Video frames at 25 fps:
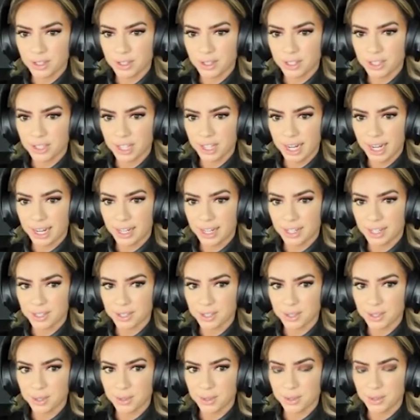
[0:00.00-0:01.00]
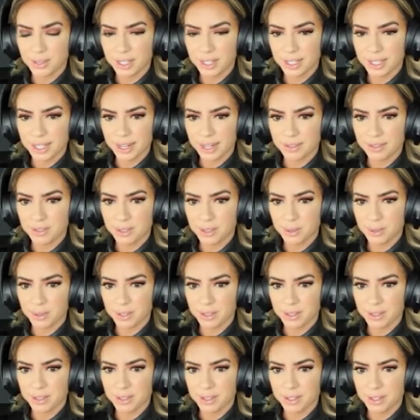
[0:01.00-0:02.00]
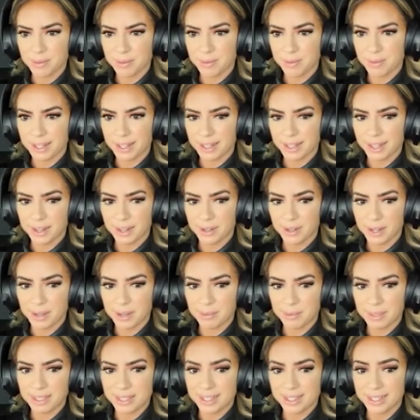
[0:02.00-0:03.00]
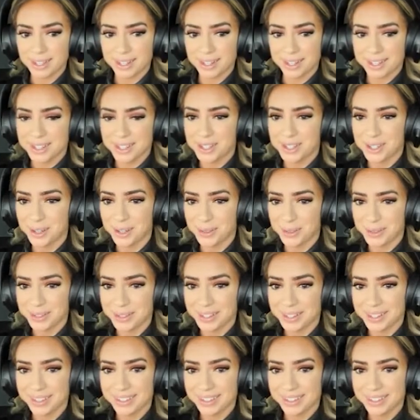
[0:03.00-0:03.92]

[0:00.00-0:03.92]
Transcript: Should I get doesn't he have squirrels or something that'll come and sit on his shoulder?